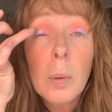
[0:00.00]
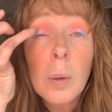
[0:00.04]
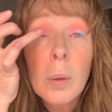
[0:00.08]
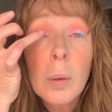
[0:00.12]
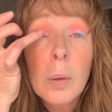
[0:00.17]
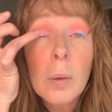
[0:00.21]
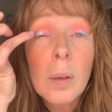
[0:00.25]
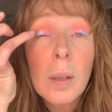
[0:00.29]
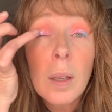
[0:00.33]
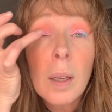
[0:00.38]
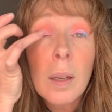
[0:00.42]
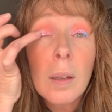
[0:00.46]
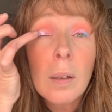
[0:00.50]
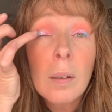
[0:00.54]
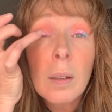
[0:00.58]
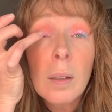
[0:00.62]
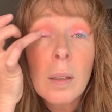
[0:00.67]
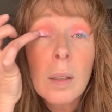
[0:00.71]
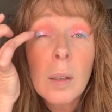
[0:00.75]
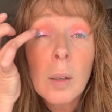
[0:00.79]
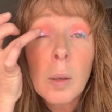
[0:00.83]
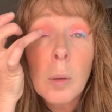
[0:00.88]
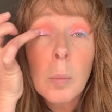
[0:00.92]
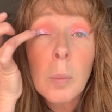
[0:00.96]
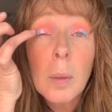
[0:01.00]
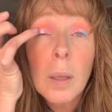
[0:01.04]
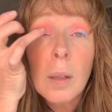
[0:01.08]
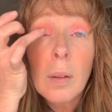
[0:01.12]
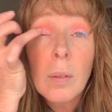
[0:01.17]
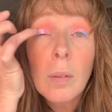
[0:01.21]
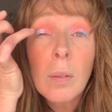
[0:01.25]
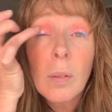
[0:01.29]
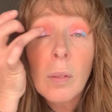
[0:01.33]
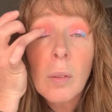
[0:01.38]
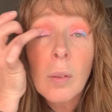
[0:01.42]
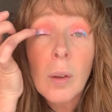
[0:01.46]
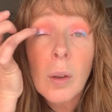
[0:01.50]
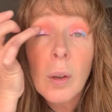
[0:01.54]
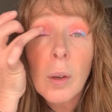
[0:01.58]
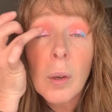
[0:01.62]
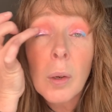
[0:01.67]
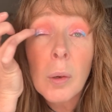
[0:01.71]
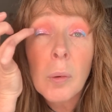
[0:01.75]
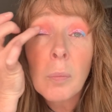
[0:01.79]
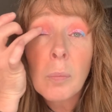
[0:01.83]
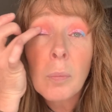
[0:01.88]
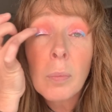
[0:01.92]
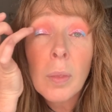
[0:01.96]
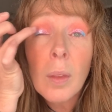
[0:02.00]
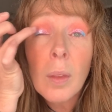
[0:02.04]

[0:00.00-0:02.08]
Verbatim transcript: blue down a little bit. So I'm